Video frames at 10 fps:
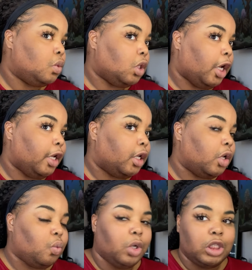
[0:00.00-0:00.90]
like,
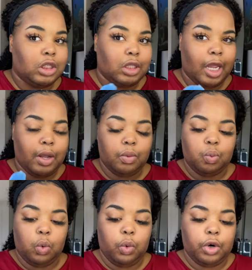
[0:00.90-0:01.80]
it wasn't that
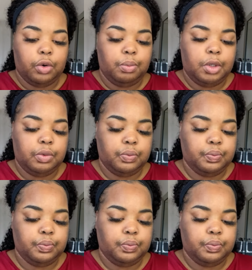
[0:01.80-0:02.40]
warm,